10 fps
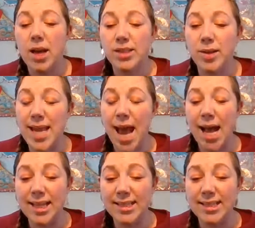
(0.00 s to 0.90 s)
So it
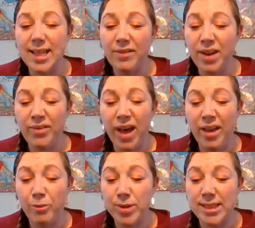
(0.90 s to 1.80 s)
has
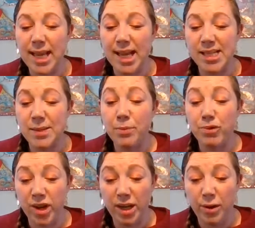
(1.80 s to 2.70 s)
75%
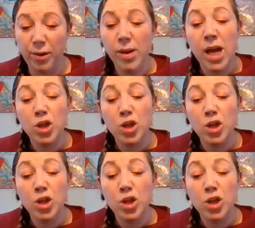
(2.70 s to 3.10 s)
merino,